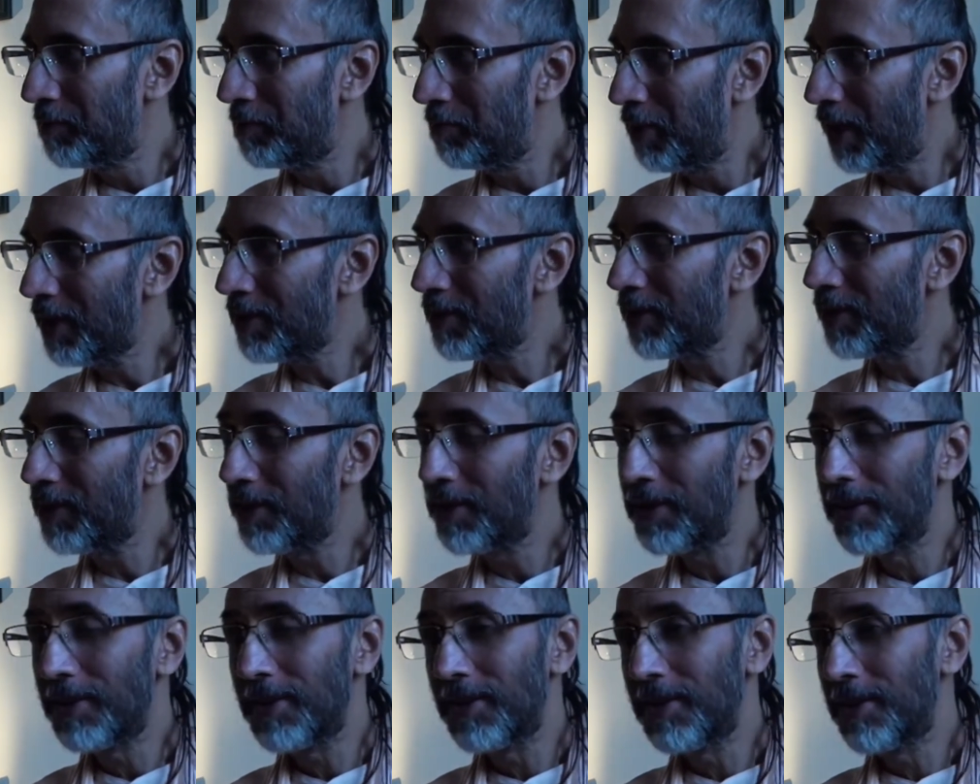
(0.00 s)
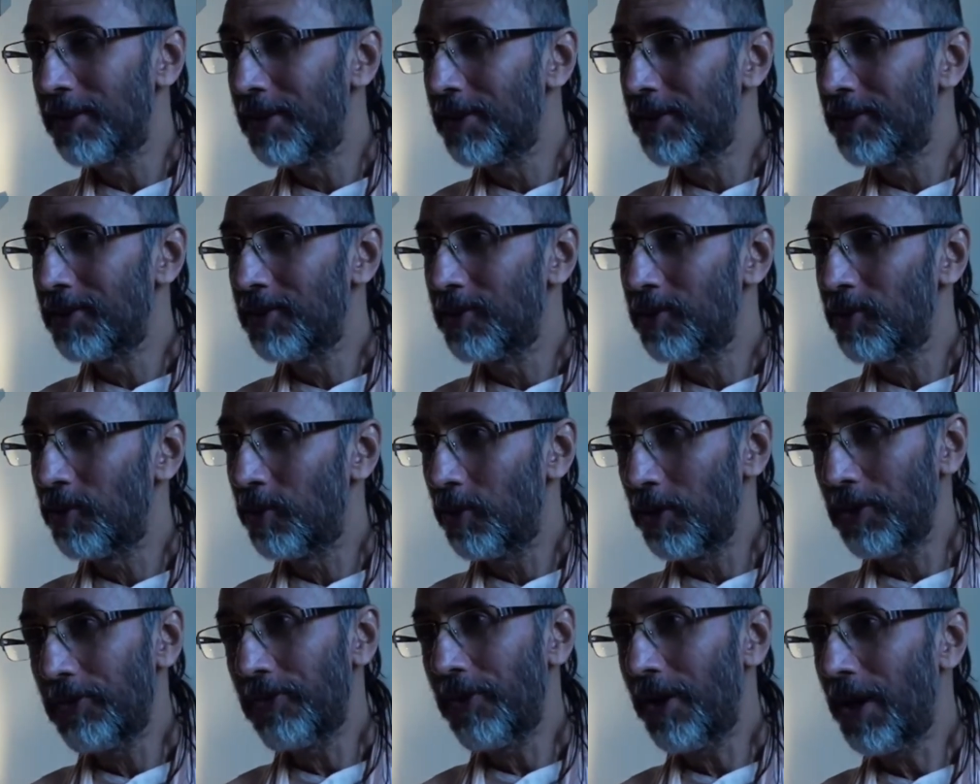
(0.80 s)
But
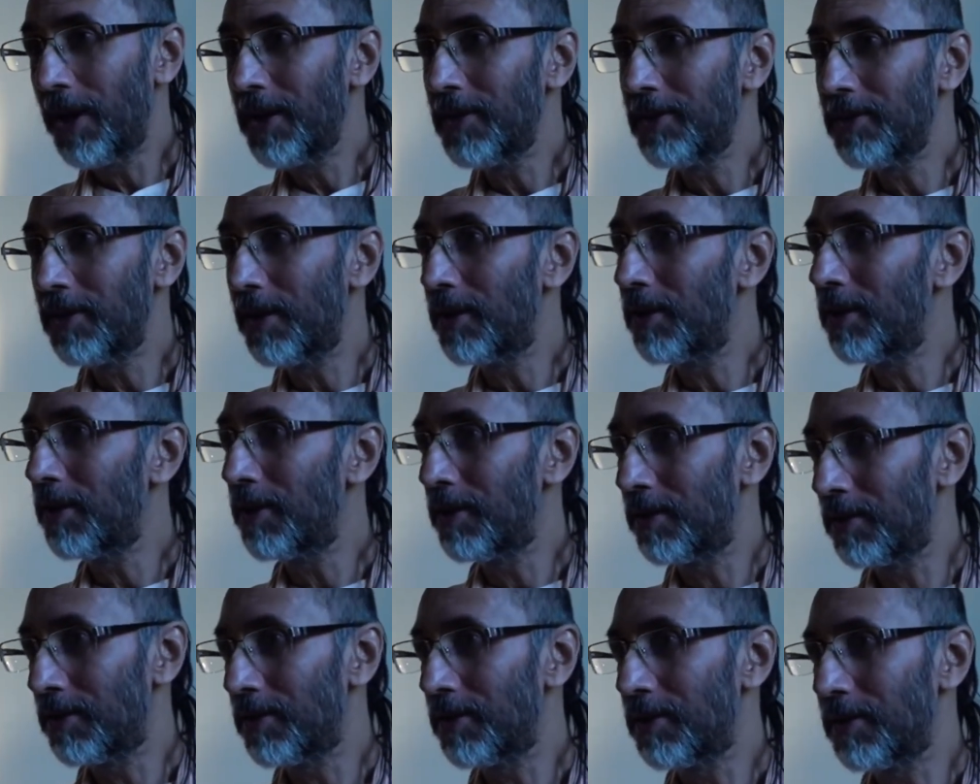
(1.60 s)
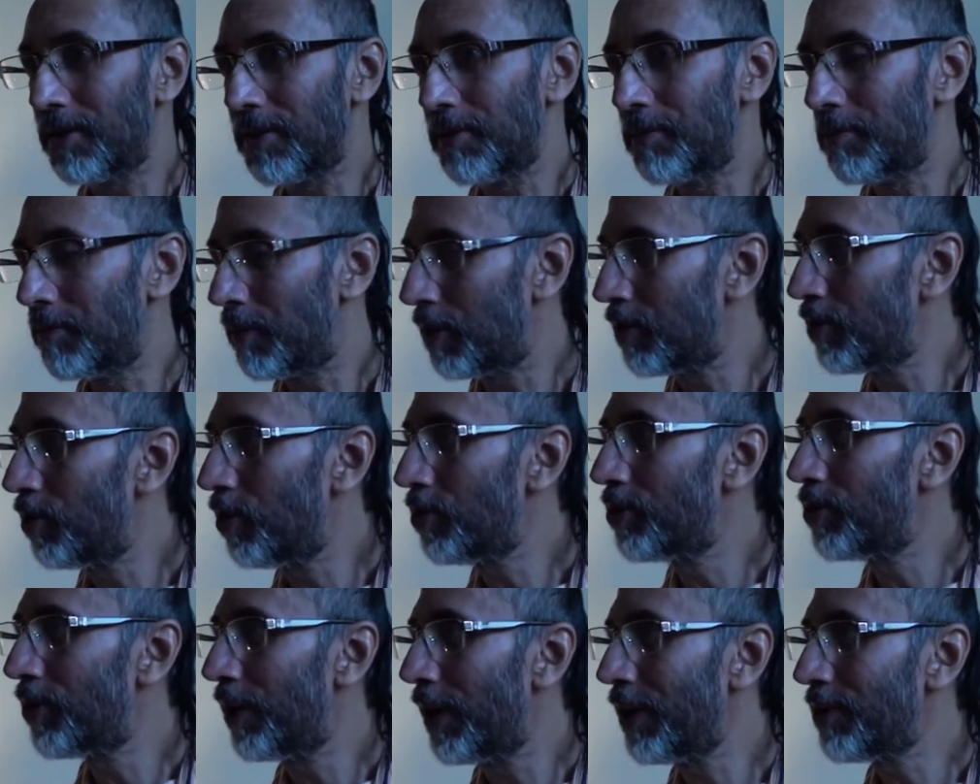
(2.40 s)
we find a
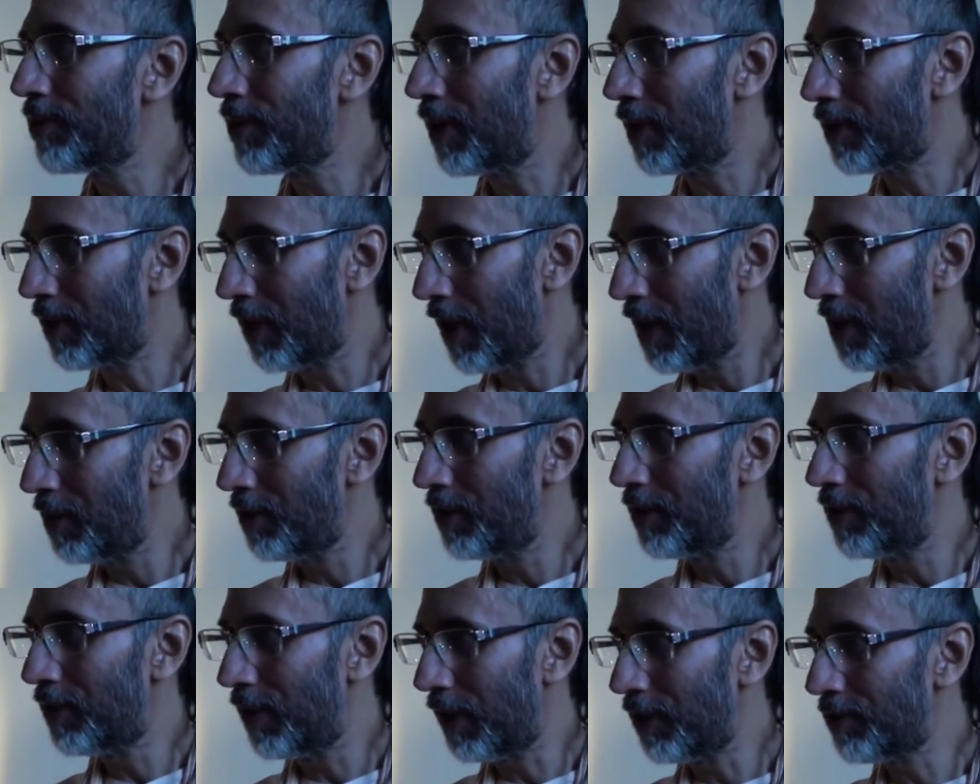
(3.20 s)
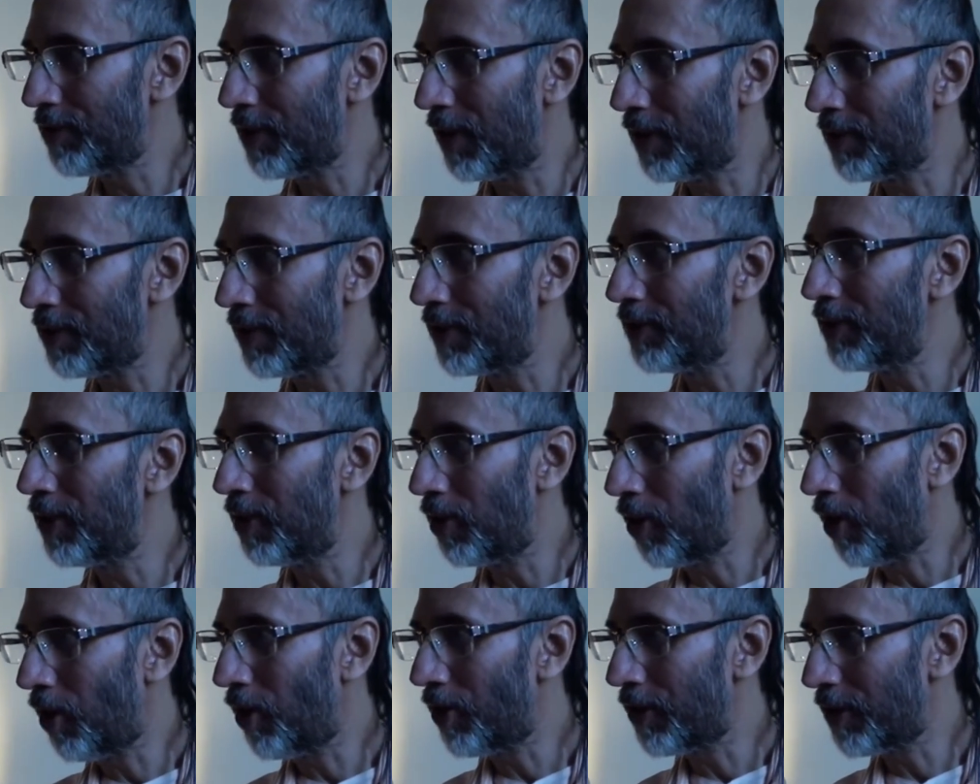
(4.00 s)
good result, healthy result in the
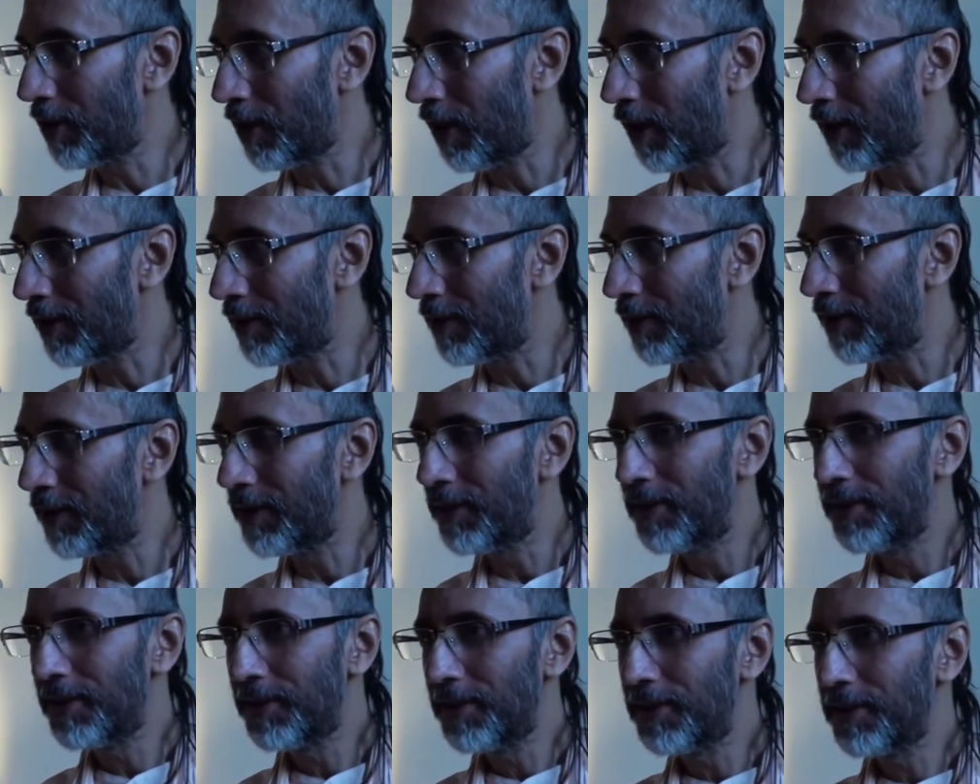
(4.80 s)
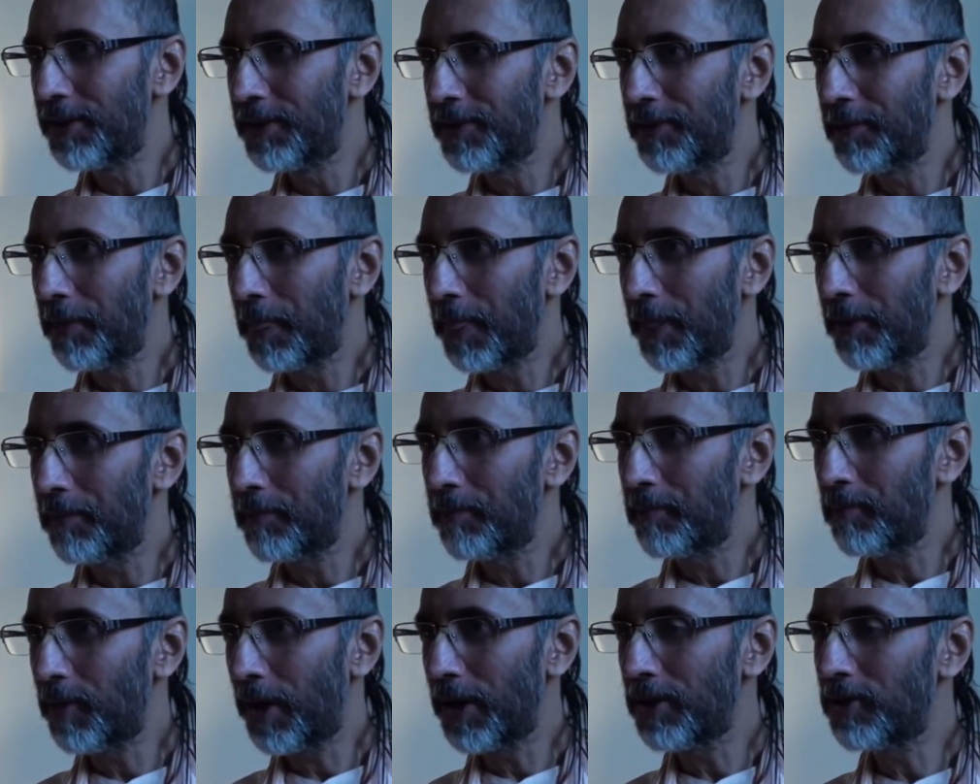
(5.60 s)
long run
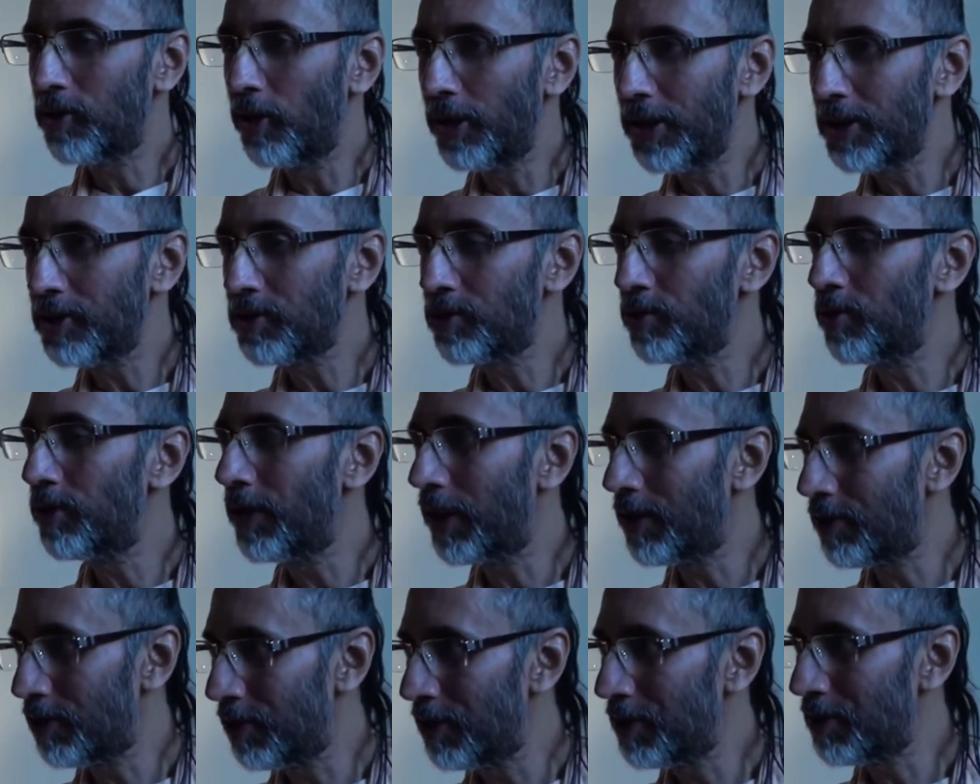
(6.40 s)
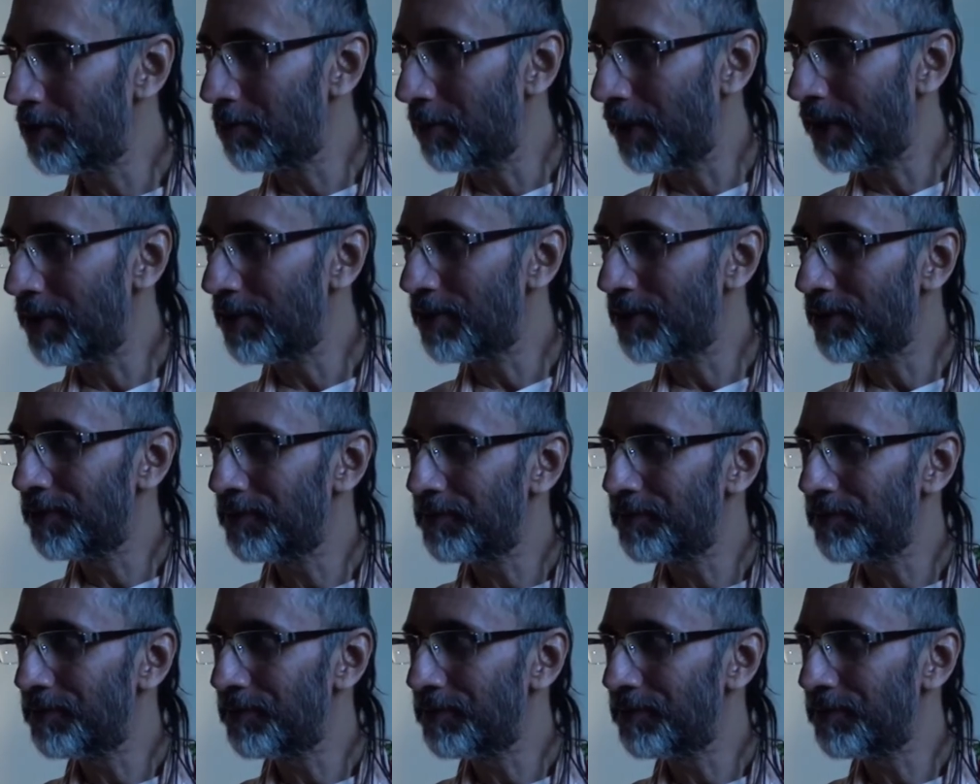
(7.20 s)
by going through that treatment.